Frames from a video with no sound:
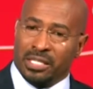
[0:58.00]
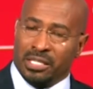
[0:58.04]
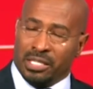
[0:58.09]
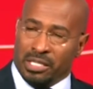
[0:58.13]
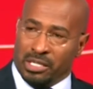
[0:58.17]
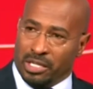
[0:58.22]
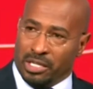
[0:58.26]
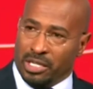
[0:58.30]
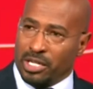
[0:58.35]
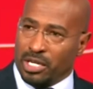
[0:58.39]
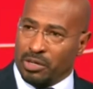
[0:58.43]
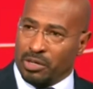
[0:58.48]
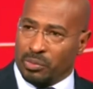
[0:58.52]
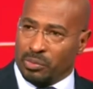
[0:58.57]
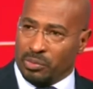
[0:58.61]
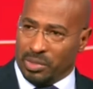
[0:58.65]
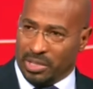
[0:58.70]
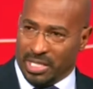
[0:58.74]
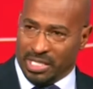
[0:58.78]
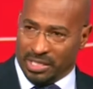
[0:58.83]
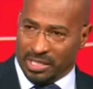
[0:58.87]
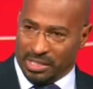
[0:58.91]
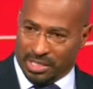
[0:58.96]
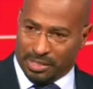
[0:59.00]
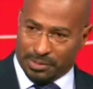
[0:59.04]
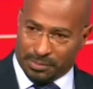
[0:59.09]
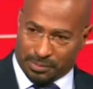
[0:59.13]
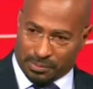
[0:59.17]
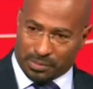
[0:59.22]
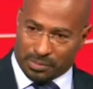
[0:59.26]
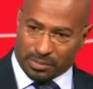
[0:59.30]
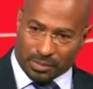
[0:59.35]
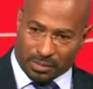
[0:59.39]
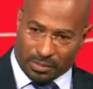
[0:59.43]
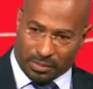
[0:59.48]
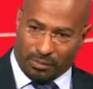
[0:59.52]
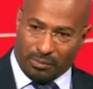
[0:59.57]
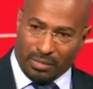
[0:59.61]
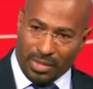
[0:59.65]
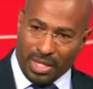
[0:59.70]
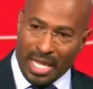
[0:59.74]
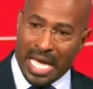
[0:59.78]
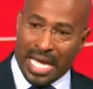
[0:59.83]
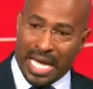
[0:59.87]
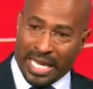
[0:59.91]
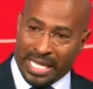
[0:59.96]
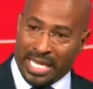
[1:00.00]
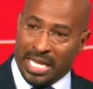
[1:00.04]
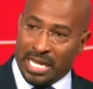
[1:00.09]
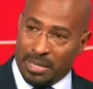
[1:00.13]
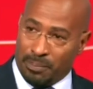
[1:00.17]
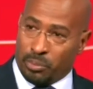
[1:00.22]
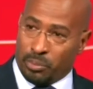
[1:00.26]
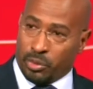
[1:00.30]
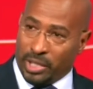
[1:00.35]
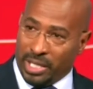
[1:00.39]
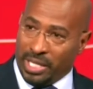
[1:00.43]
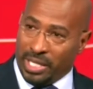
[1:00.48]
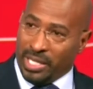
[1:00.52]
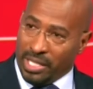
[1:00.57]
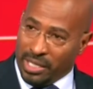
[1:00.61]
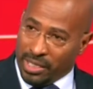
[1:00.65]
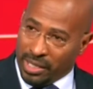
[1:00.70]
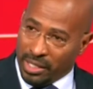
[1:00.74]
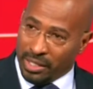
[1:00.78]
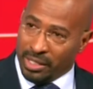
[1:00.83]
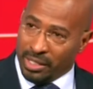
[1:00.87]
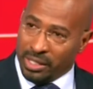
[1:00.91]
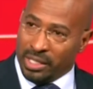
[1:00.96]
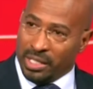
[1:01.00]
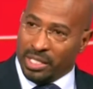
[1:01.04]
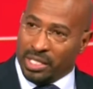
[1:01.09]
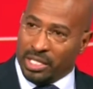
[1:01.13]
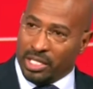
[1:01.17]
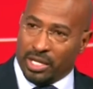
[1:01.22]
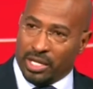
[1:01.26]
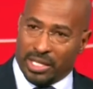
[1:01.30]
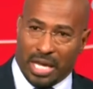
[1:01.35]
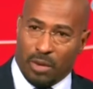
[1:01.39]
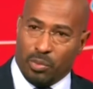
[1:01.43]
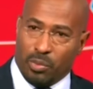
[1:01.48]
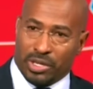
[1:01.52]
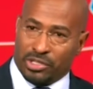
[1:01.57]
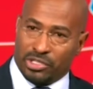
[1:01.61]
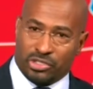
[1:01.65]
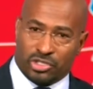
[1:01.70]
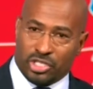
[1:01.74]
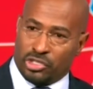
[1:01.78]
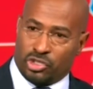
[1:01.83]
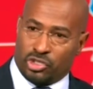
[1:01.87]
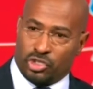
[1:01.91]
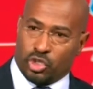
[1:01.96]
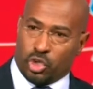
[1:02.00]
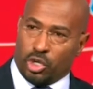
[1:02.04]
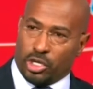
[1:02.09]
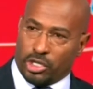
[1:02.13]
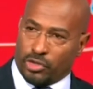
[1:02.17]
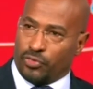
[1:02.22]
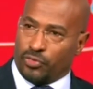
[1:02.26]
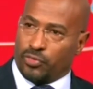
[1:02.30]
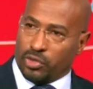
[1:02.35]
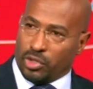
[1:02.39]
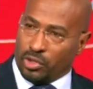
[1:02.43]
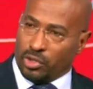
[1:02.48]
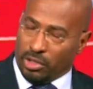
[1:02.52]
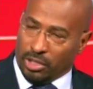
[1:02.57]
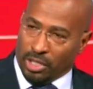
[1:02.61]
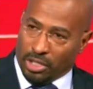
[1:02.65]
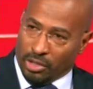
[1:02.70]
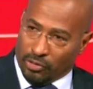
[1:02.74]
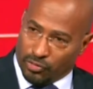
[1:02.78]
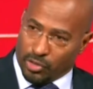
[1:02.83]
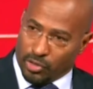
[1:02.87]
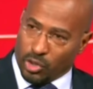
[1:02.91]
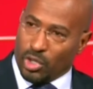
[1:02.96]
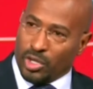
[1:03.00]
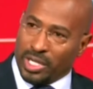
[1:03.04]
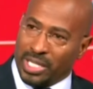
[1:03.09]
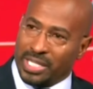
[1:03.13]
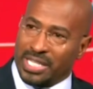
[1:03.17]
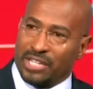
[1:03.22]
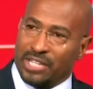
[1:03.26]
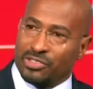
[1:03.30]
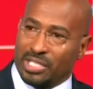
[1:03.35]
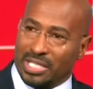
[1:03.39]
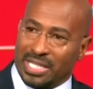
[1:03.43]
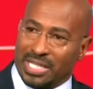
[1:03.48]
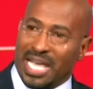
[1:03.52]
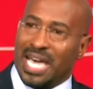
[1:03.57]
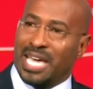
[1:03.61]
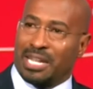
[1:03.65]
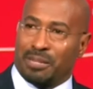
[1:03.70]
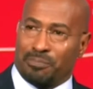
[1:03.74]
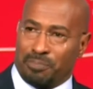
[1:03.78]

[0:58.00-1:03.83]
You know, the, the I can't breathe. You know, that wasn't just George Floyd. That was a lot of